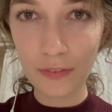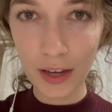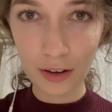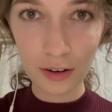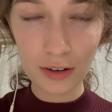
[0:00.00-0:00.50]

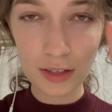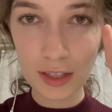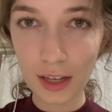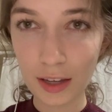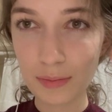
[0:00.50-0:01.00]
fingers.
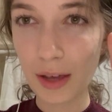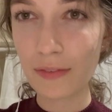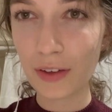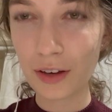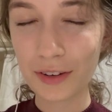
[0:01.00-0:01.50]
Look at my
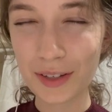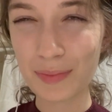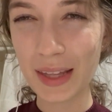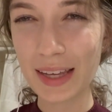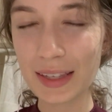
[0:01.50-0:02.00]
fingers,
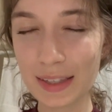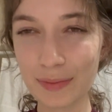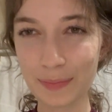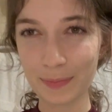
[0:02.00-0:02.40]
please.